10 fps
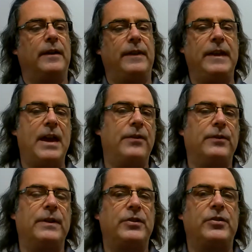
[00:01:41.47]
The
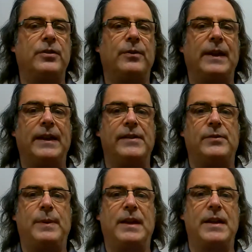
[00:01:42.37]
other issue is
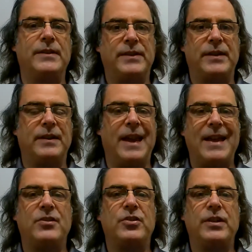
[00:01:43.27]
because it's an
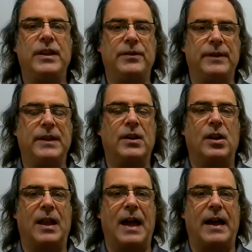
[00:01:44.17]
engineering
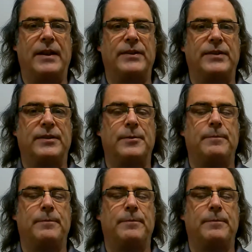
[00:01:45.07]
class,